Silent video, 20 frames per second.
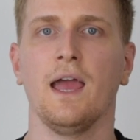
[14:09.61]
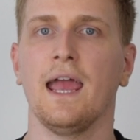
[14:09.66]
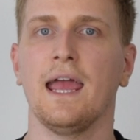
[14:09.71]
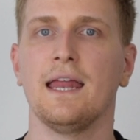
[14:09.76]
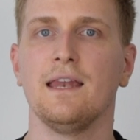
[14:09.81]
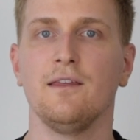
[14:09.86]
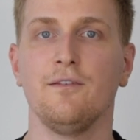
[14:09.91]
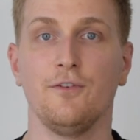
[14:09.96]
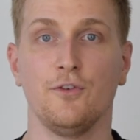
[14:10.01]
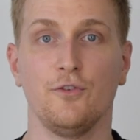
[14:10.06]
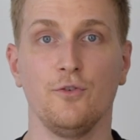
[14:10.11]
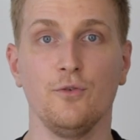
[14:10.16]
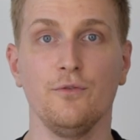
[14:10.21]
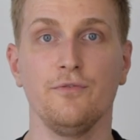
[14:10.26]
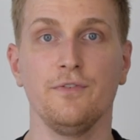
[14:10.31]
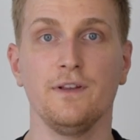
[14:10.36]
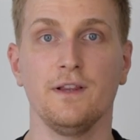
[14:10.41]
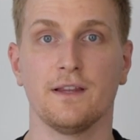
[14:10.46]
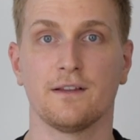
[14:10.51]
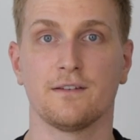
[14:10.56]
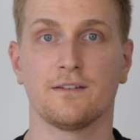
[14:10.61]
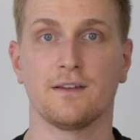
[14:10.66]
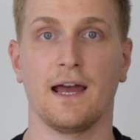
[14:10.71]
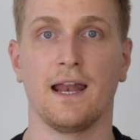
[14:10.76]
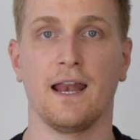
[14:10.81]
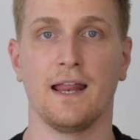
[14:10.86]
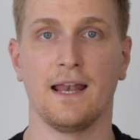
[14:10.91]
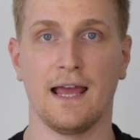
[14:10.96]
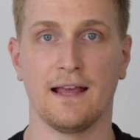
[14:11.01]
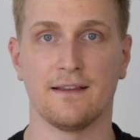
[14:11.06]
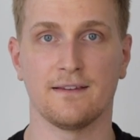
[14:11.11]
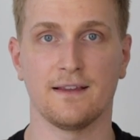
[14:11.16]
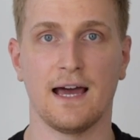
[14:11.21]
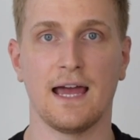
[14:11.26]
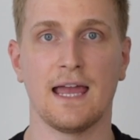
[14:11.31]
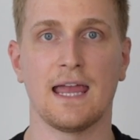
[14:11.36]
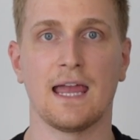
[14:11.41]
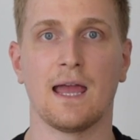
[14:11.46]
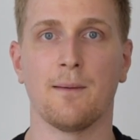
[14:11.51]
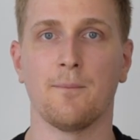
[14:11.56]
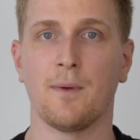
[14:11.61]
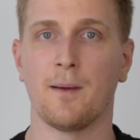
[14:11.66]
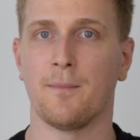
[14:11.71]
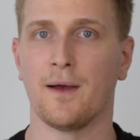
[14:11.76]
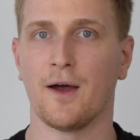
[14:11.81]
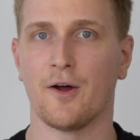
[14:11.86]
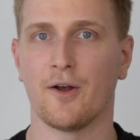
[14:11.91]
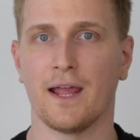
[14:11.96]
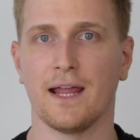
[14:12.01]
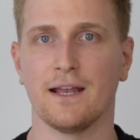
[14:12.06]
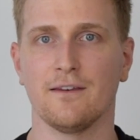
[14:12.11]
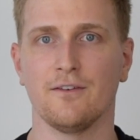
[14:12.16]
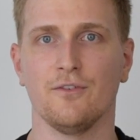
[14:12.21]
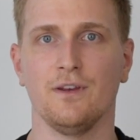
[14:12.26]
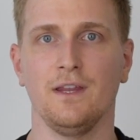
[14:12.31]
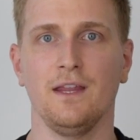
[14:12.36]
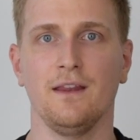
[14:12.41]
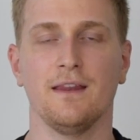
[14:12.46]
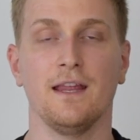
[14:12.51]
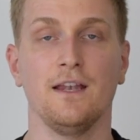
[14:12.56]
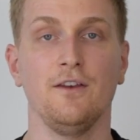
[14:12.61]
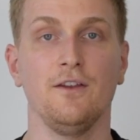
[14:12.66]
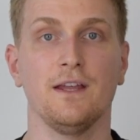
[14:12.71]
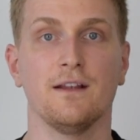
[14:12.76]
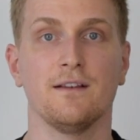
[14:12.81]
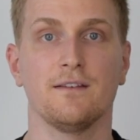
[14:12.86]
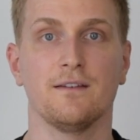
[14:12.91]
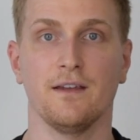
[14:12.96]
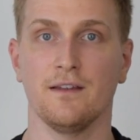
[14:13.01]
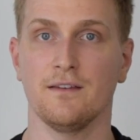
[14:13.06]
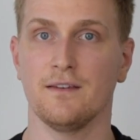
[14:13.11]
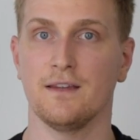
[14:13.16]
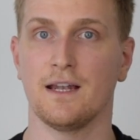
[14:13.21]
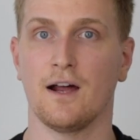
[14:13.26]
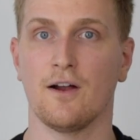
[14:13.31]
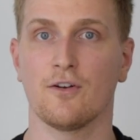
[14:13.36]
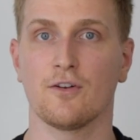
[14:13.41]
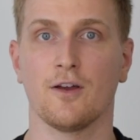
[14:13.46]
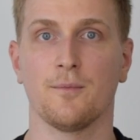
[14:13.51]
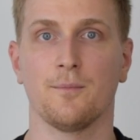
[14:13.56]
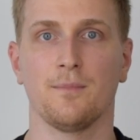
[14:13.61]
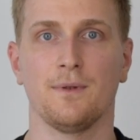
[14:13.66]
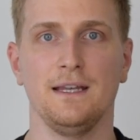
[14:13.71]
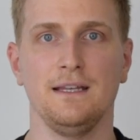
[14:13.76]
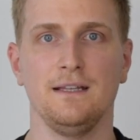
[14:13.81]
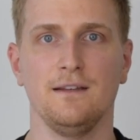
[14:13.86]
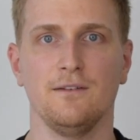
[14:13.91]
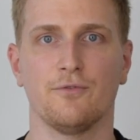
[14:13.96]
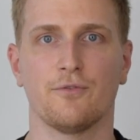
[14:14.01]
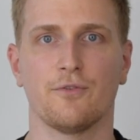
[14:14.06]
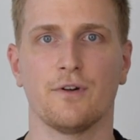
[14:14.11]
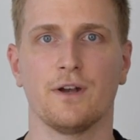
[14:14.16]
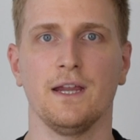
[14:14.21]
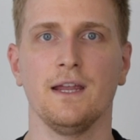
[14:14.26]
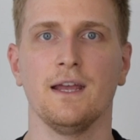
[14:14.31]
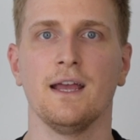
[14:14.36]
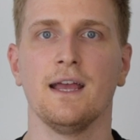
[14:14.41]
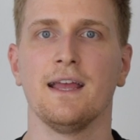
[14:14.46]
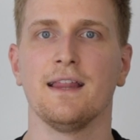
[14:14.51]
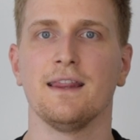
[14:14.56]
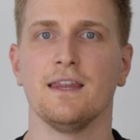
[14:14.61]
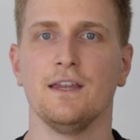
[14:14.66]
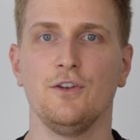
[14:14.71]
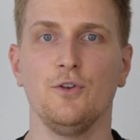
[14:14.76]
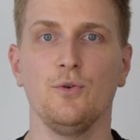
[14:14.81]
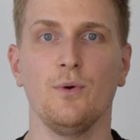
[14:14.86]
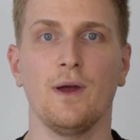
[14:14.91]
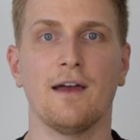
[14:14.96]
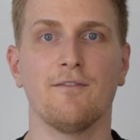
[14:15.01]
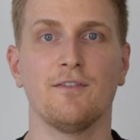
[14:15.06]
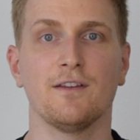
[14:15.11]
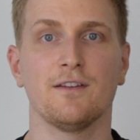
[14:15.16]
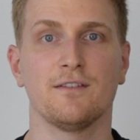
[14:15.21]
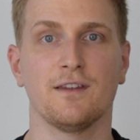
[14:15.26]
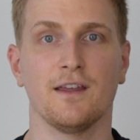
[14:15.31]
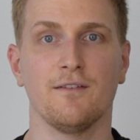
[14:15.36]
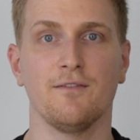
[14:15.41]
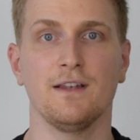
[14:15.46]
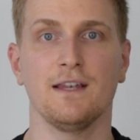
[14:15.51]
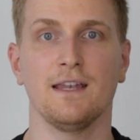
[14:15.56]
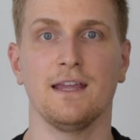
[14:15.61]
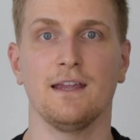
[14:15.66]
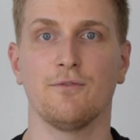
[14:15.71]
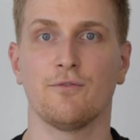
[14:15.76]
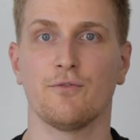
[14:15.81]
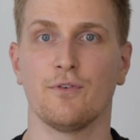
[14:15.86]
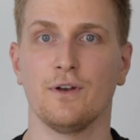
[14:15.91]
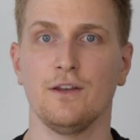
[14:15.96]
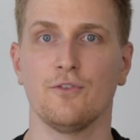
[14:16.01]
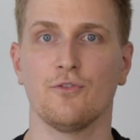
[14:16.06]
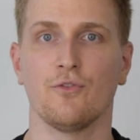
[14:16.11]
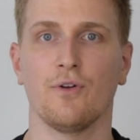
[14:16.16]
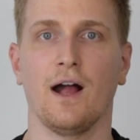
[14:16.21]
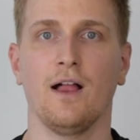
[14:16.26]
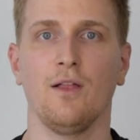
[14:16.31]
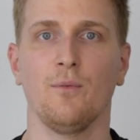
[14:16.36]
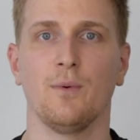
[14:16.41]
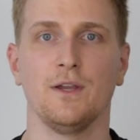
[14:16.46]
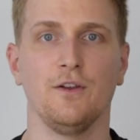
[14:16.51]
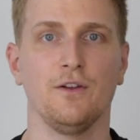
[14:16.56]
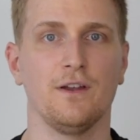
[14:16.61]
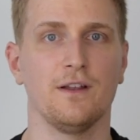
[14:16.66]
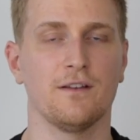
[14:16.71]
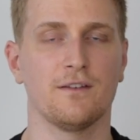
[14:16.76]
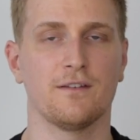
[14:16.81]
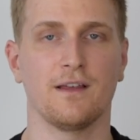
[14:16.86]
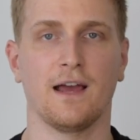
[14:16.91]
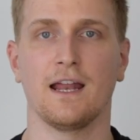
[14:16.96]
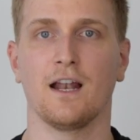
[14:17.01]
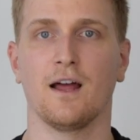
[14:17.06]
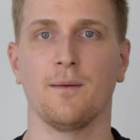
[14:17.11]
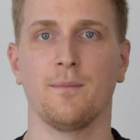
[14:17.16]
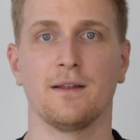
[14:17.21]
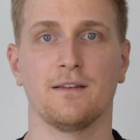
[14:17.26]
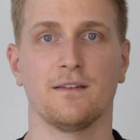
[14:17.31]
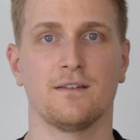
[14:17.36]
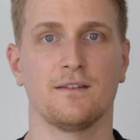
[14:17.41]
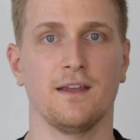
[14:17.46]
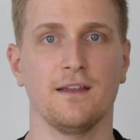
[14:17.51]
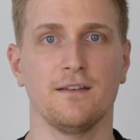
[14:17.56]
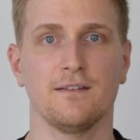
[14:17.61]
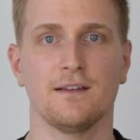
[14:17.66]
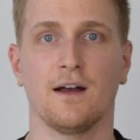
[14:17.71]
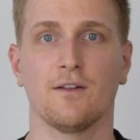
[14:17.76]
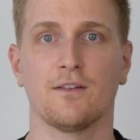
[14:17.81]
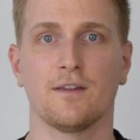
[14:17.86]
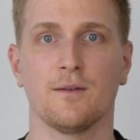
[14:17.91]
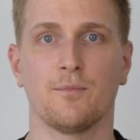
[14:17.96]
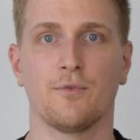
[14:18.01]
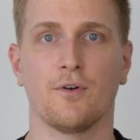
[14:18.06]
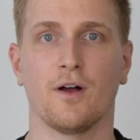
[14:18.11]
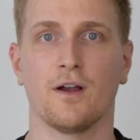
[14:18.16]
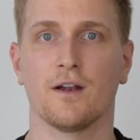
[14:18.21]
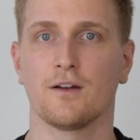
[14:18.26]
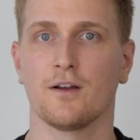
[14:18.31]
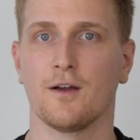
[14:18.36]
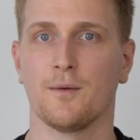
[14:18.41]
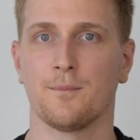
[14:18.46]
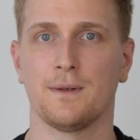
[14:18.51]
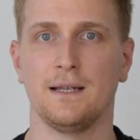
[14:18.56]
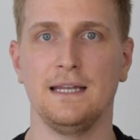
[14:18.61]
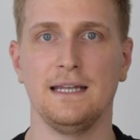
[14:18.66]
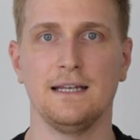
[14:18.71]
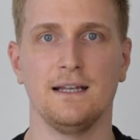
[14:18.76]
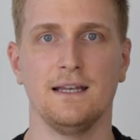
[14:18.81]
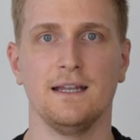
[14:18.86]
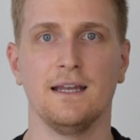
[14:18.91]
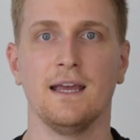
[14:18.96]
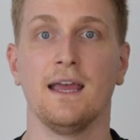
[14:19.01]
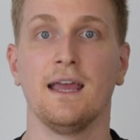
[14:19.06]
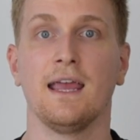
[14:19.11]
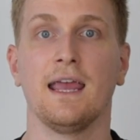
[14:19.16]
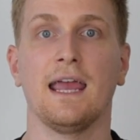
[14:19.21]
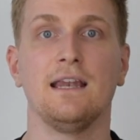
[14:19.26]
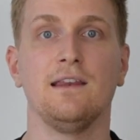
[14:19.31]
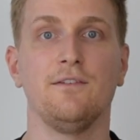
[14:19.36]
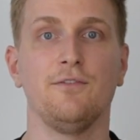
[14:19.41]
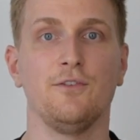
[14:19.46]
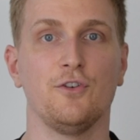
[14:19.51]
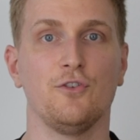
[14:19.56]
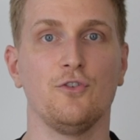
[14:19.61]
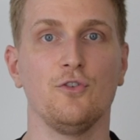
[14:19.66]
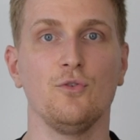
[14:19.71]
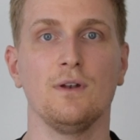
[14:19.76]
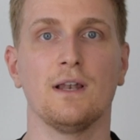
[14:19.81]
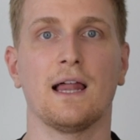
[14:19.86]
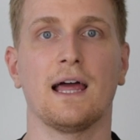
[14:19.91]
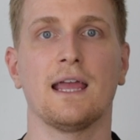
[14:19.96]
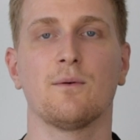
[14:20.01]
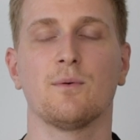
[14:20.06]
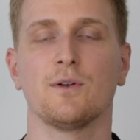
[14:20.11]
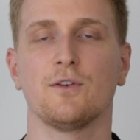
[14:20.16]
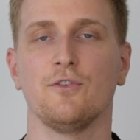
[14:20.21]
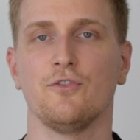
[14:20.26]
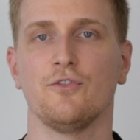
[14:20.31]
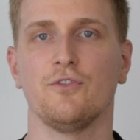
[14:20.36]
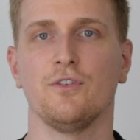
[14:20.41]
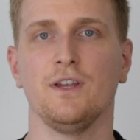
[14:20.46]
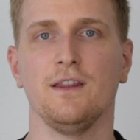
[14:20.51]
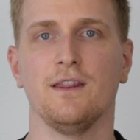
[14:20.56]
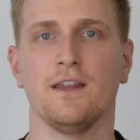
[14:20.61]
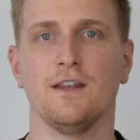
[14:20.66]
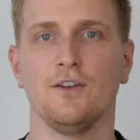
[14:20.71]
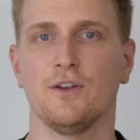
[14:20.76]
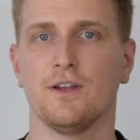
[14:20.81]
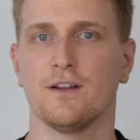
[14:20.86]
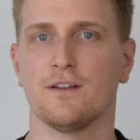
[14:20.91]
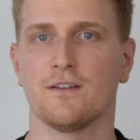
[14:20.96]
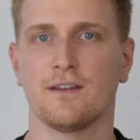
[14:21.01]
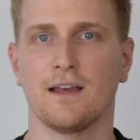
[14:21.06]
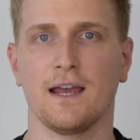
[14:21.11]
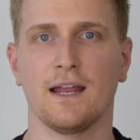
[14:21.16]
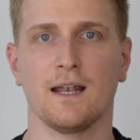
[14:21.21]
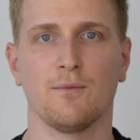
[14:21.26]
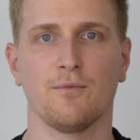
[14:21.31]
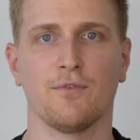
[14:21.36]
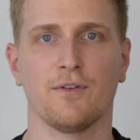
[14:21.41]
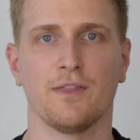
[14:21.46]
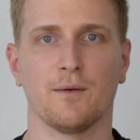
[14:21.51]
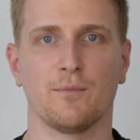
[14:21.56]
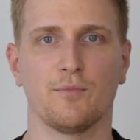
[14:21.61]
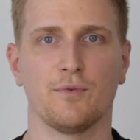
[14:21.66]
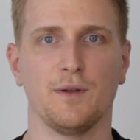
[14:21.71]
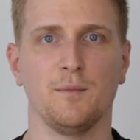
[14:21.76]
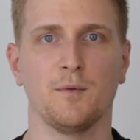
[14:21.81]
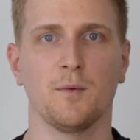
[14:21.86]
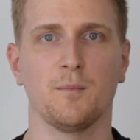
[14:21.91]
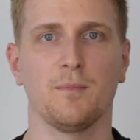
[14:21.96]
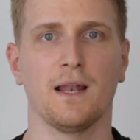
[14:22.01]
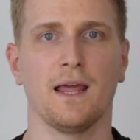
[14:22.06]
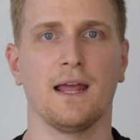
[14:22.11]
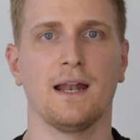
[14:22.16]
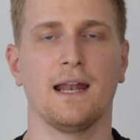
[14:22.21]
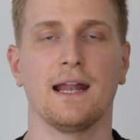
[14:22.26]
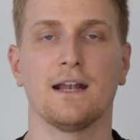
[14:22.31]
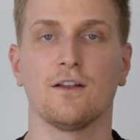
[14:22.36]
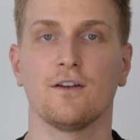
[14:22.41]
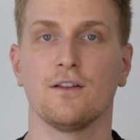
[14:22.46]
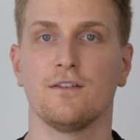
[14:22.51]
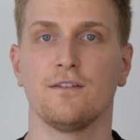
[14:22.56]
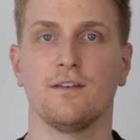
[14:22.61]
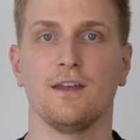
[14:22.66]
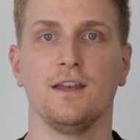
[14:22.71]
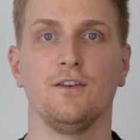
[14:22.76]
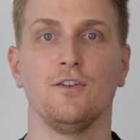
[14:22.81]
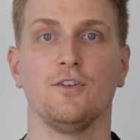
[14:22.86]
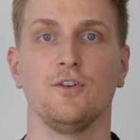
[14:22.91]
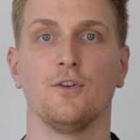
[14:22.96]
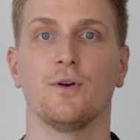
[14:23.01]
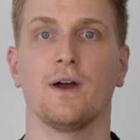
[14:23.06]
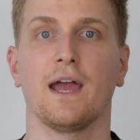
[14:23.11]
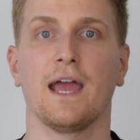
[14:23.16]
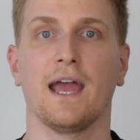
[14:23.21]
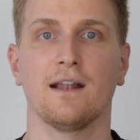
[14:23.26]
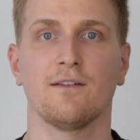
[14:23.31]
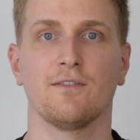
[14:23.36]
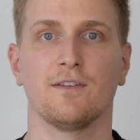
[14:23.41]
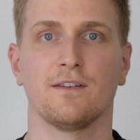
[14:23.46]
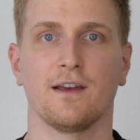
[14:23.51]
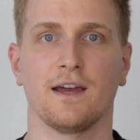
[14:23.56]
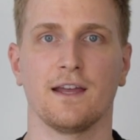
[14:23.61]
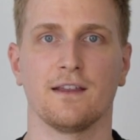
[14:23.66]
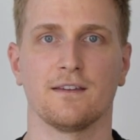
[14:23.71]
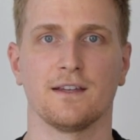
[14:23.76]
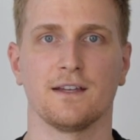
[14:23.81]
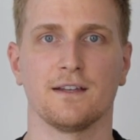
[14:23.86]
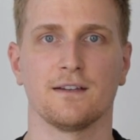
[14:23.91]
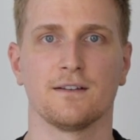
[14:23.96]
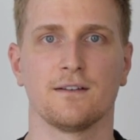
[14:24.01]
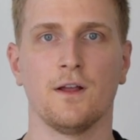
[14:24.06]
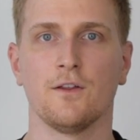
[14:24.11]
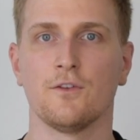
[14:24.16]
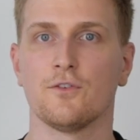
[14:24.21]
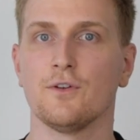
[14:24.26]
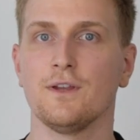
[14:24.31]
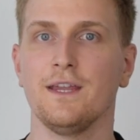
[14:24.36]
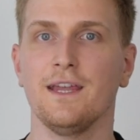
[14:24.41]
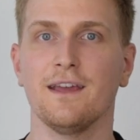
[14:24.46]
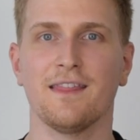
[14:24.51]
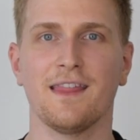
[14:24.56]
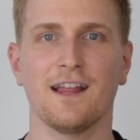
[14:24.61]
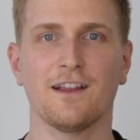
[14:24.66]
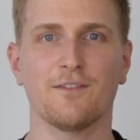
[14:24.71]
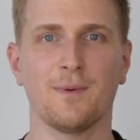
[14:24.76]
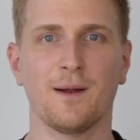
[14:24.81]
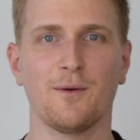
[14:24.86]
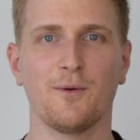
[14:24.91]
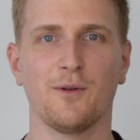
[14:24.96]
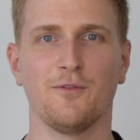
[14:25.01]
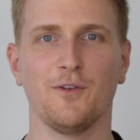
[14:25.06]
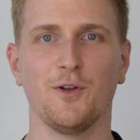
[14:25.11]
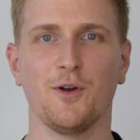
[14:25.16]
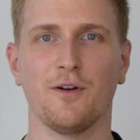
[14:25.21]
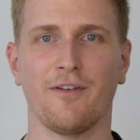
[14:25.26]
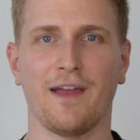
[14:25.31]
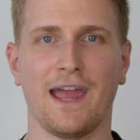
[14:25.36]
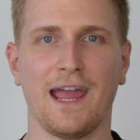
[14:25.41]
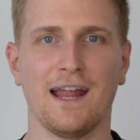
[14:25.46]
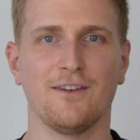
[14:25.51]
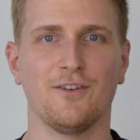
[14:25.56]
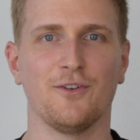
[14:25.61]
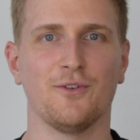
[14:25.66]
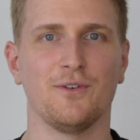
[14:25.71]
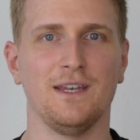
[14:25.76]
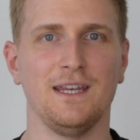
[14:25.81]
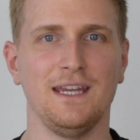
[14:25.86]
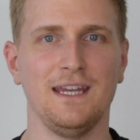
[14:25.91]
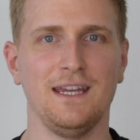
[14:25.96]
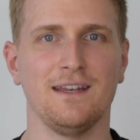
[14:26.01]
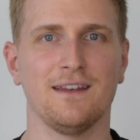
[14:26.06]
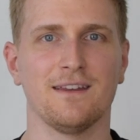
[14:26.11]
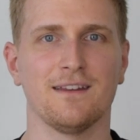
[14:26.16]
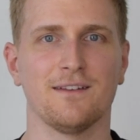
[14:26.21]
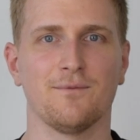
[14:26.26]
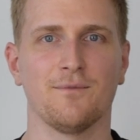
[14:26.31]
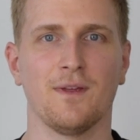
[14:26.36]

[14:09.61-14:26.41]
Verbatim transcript: And if you do feel excited as I am about AdYouNeed, then you can test it out completely free. They do have a seven day free trial where you can sign up and test out the product completely. And if you do like what you see, then you can sign up for their premium plan and continue your advertising. So yeah, that's my review of AdYouNeed.